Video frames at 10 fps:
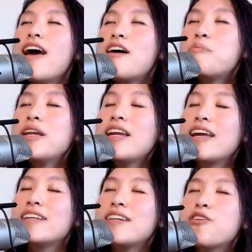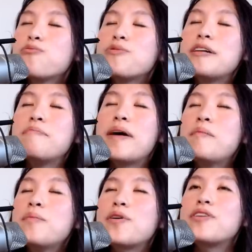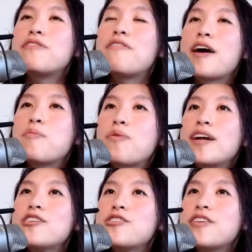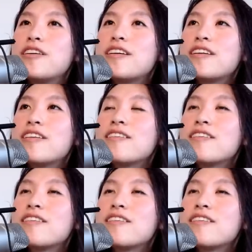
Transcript: emanate and remember the vibration